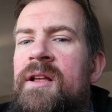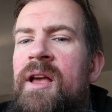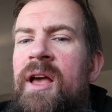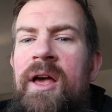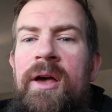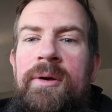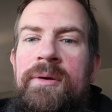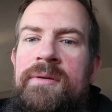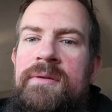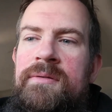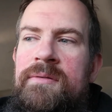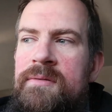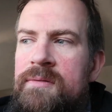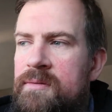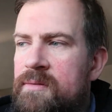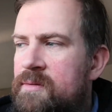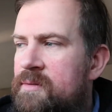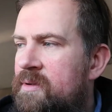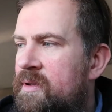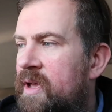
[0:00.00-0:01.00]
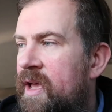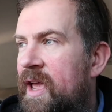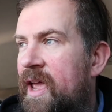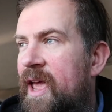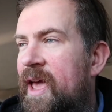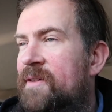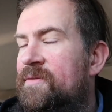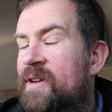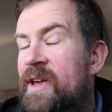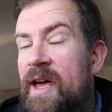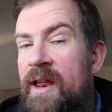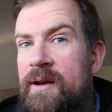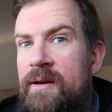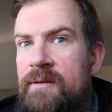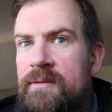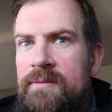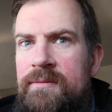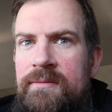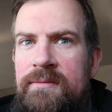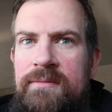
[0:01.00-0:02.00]
Oh, I have
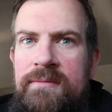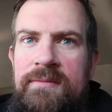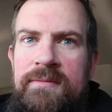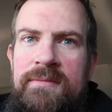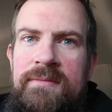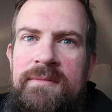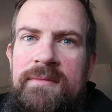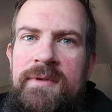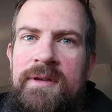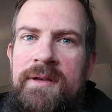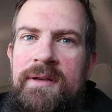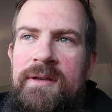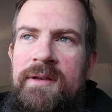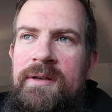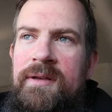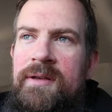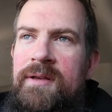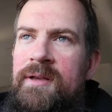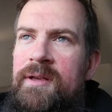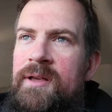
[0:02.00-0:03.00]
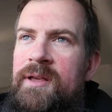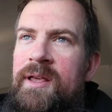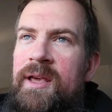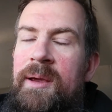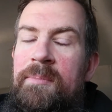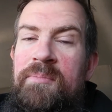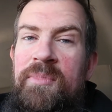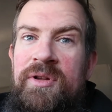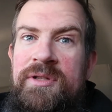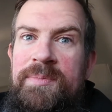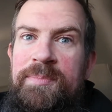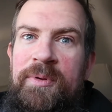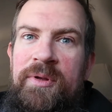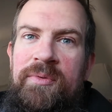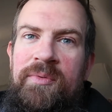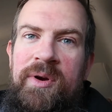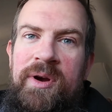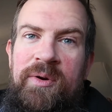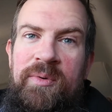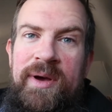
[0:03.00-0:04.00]
gotten like
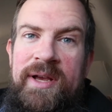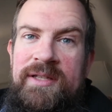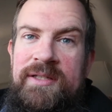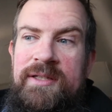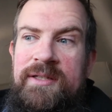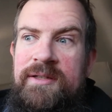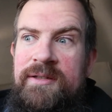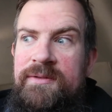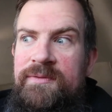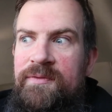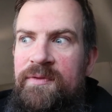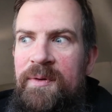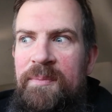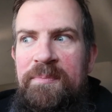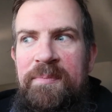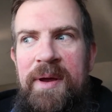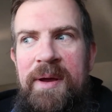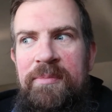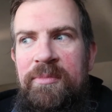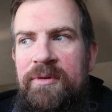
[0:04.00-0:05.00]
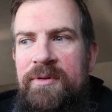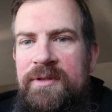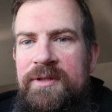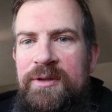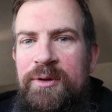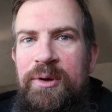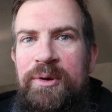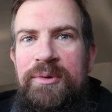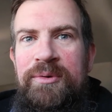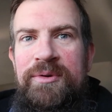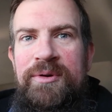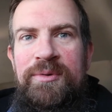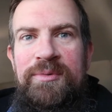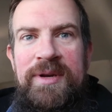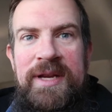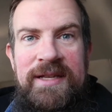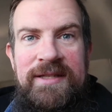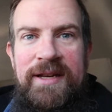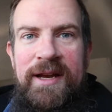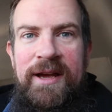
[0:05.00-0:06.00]
multiple requests from people to go to
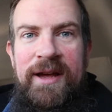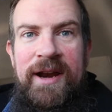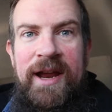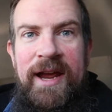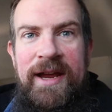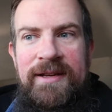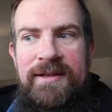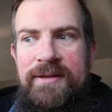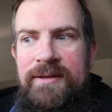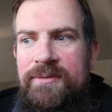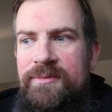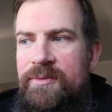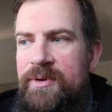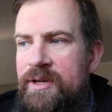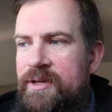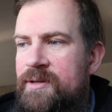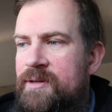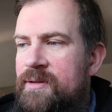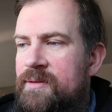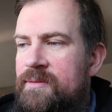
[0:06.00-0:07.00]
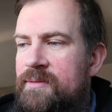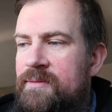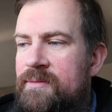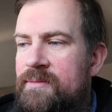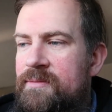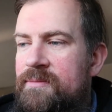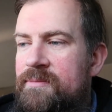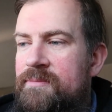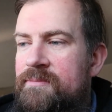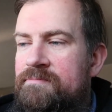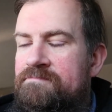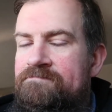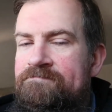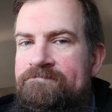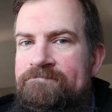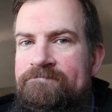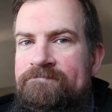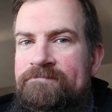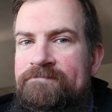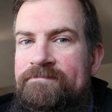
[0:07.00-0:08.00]
Disney on Ice, which
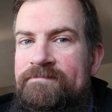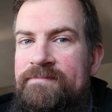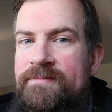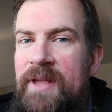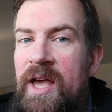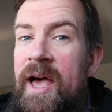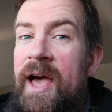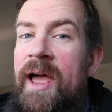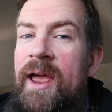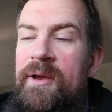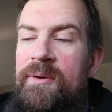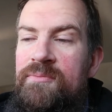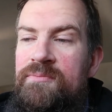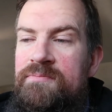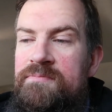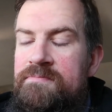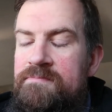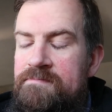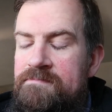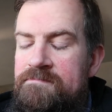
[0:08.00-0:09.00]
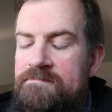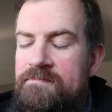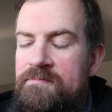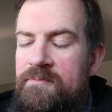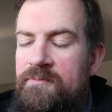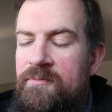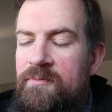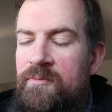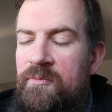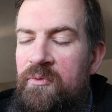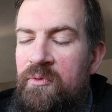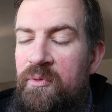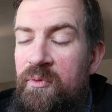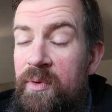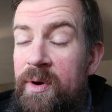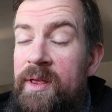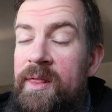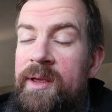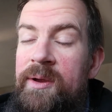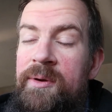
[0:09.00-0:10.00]
I
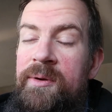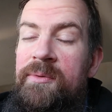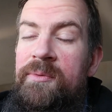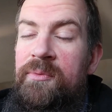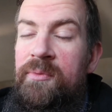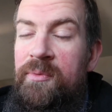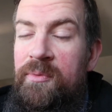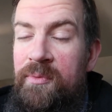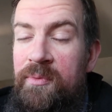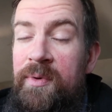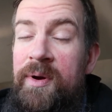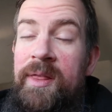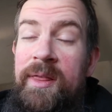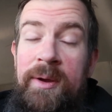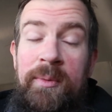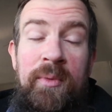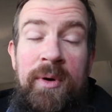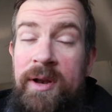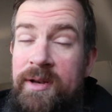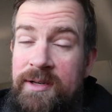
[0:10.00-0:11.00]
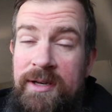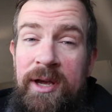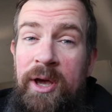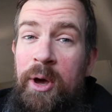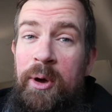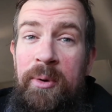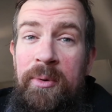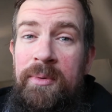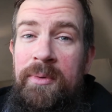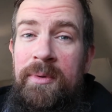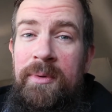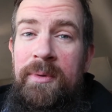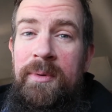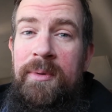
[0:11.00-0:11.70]
really, really want to go.